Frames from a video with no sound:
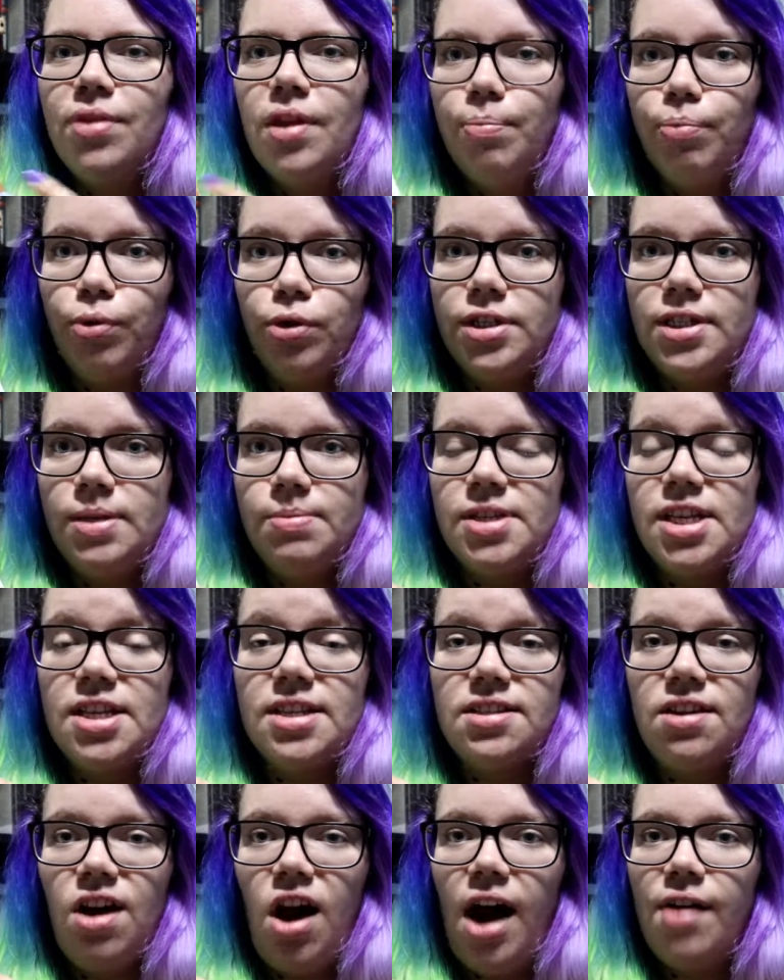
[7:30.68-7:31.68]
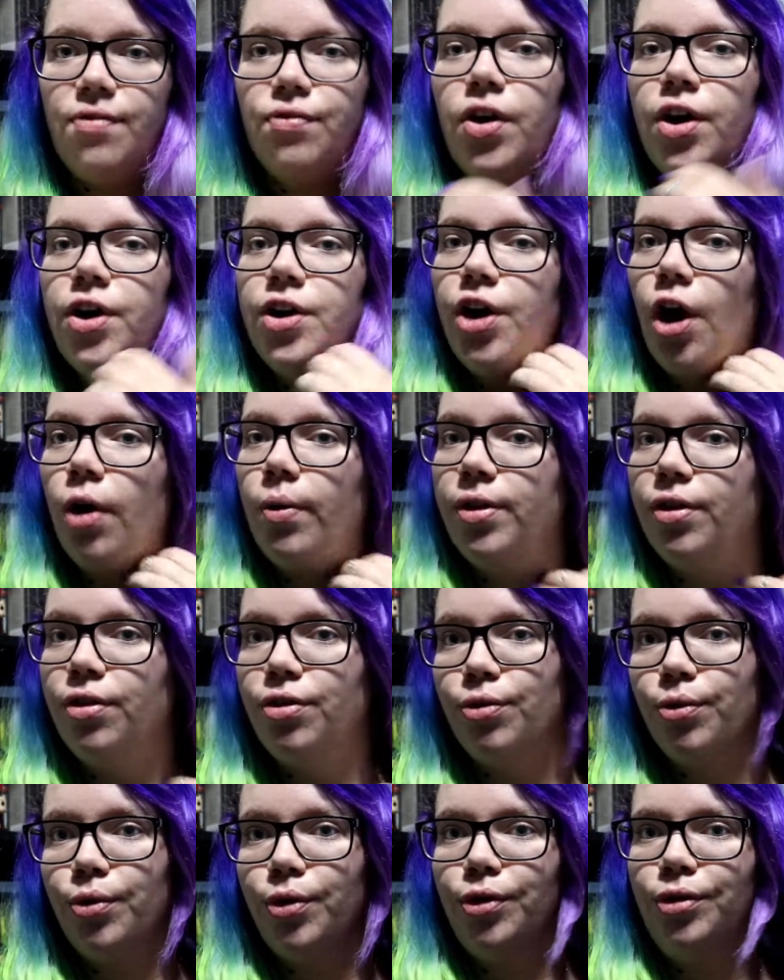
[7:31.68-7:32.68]
Bruce Simpson's life, going
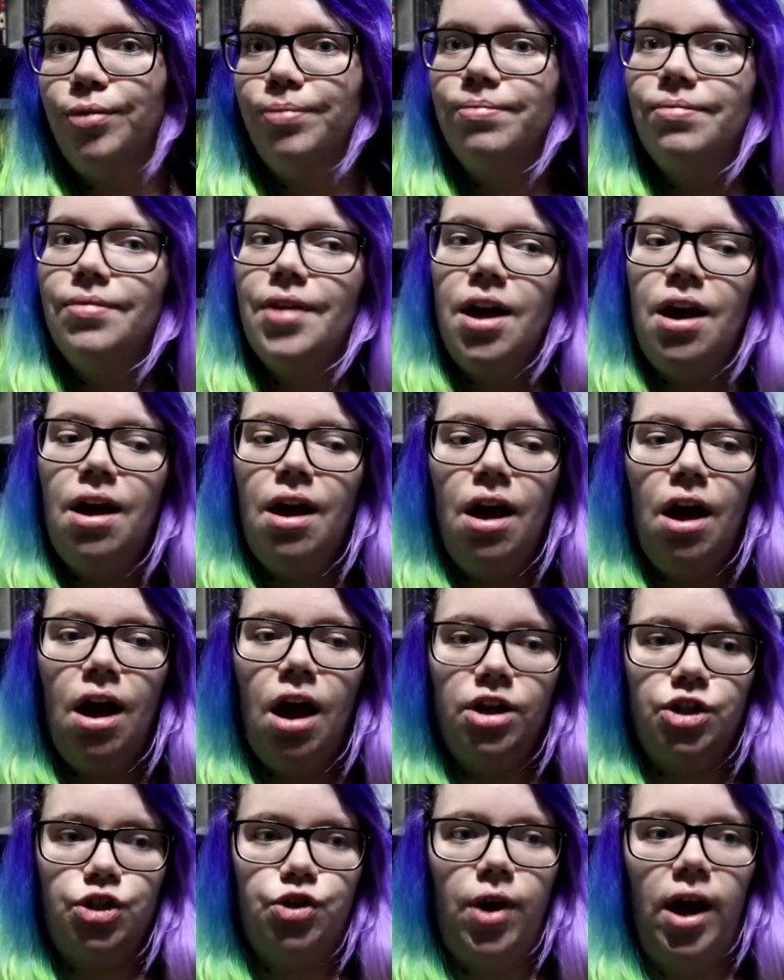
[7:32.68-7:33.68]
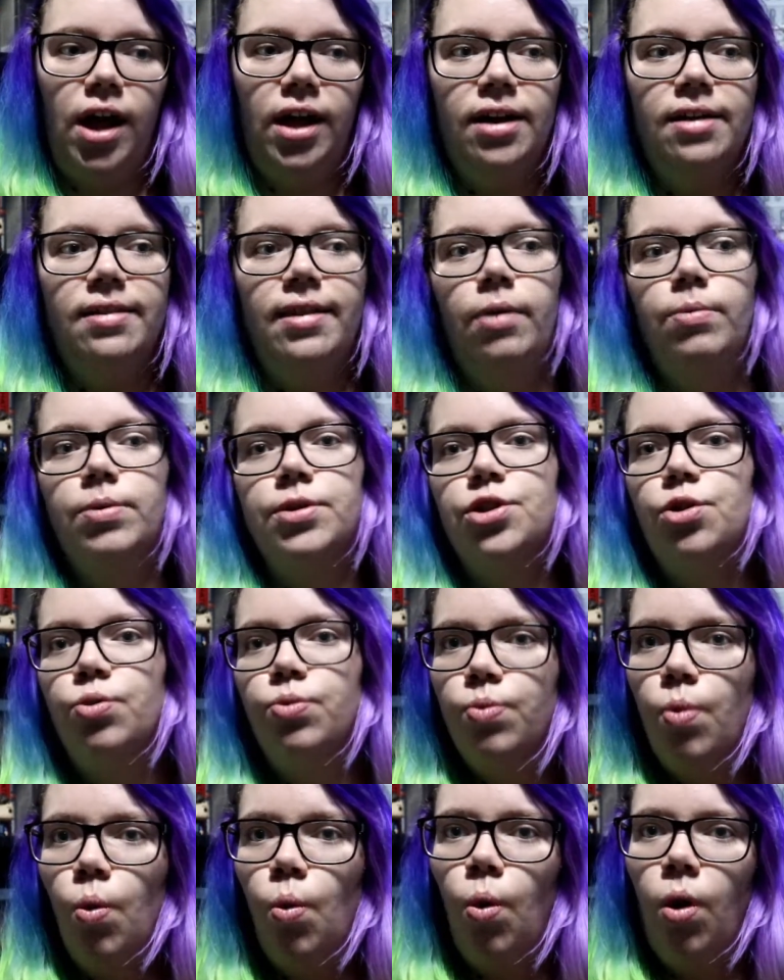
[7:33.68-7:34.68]
through Australia. There was the
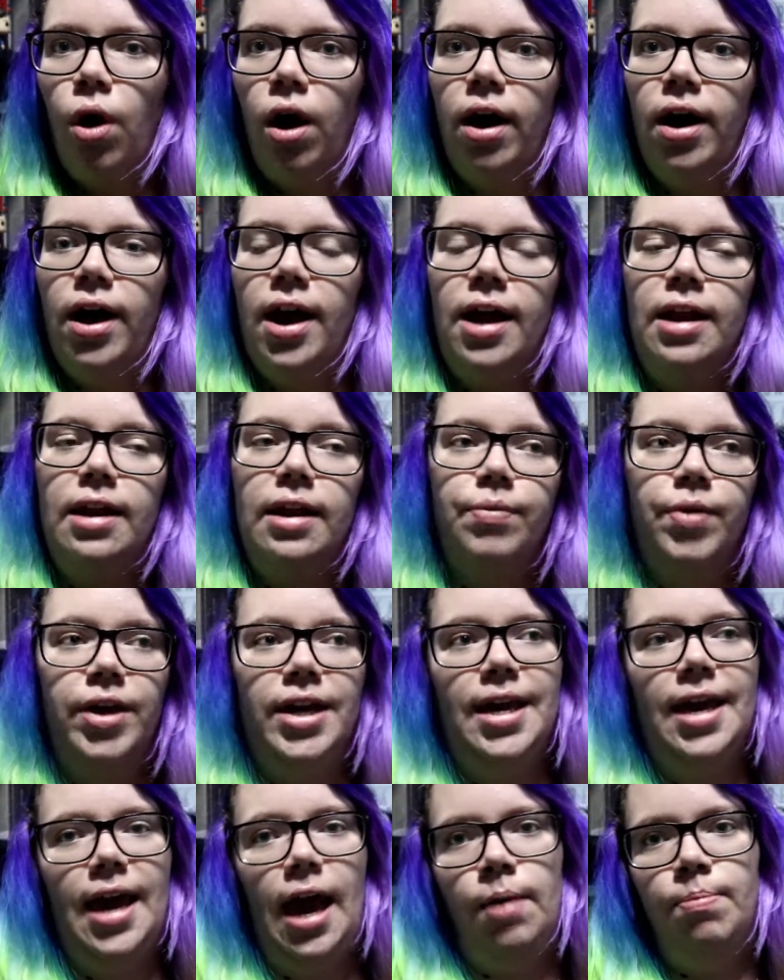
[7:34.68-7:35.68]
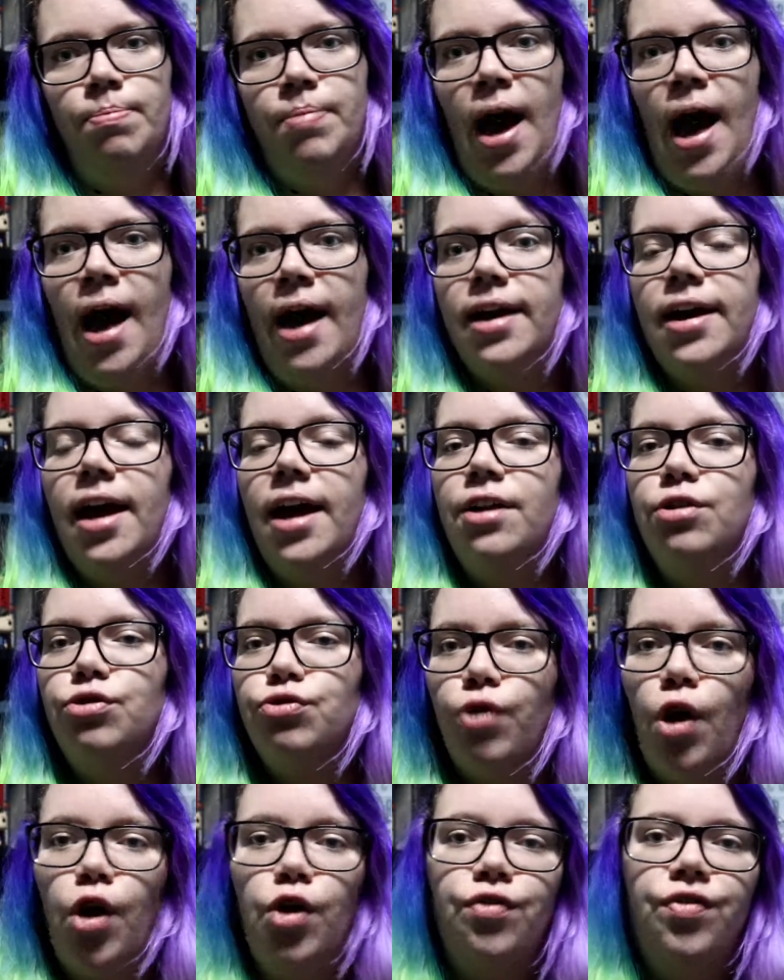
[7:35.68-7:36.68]
war, and when he came back, and
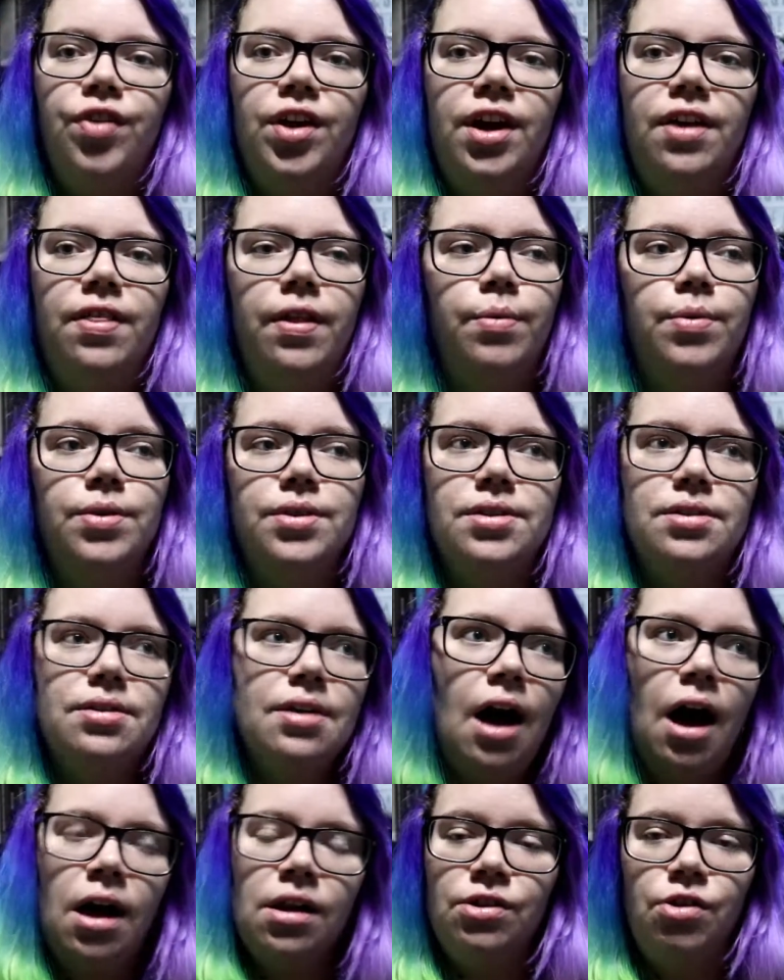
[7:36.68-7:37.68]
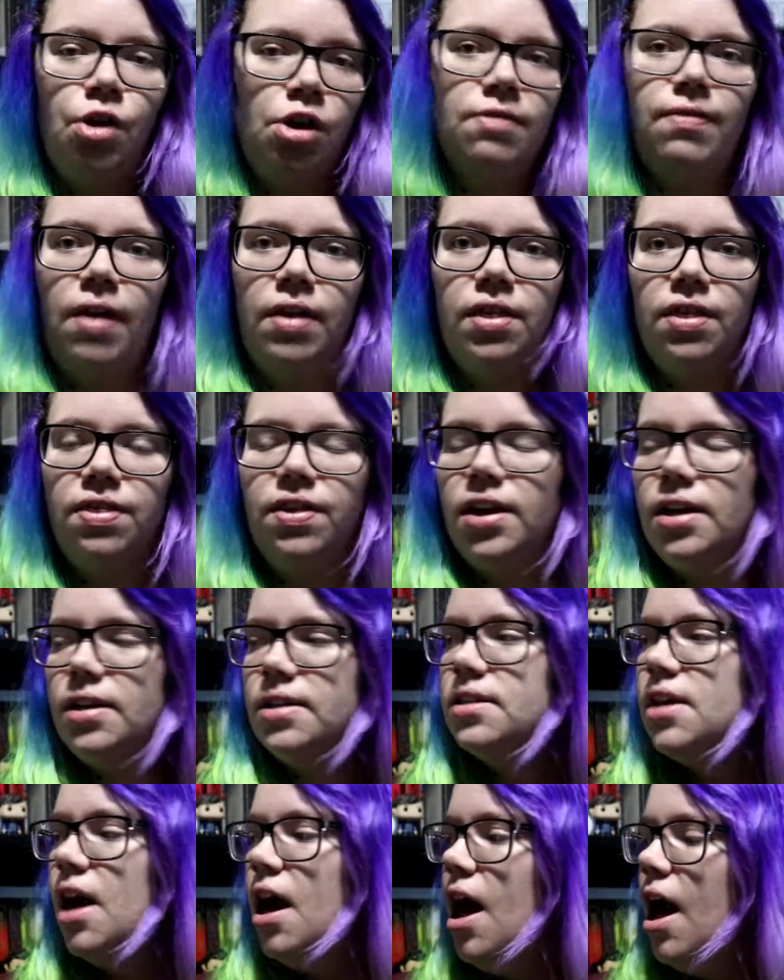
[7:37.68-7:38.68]
droving, and there was a lot of other things.